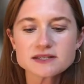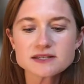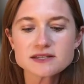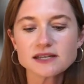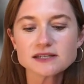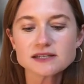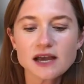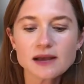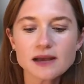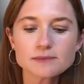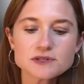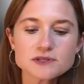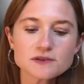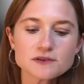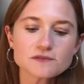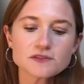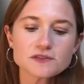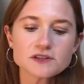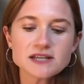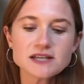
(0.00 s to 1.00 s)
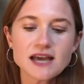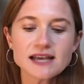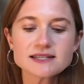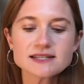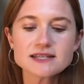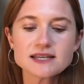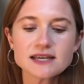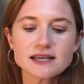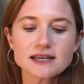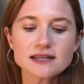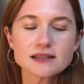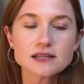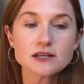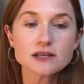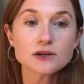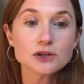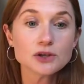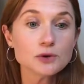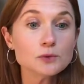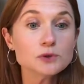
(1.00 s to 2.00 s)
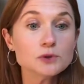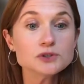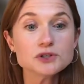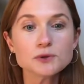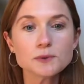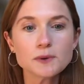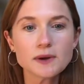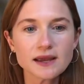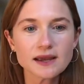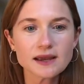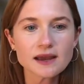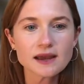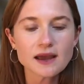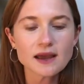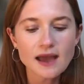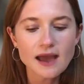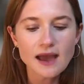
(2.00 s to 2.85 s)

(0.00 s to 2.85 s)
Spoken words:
this in terms of the testing that you were doing.